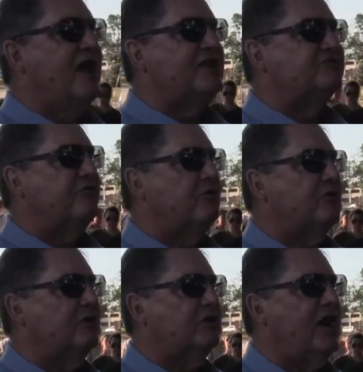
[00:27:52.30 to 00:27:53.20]
asks
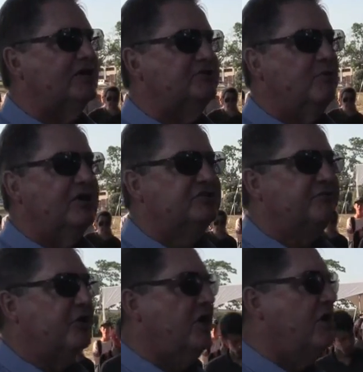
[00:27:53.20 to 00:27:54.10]
for uh, cox and weights
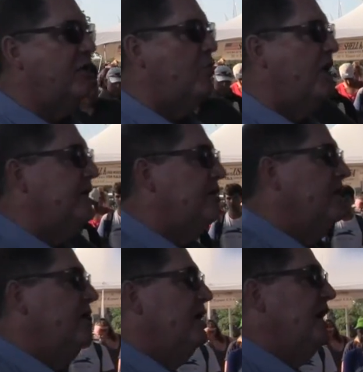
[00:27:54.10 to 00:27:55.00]
if you're carrying weight,
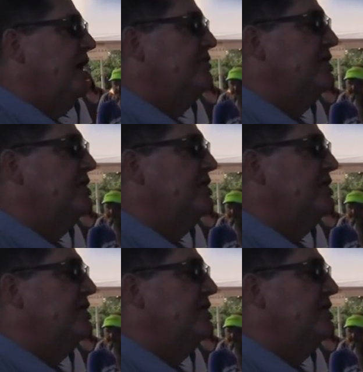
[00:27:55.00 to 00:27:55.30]
and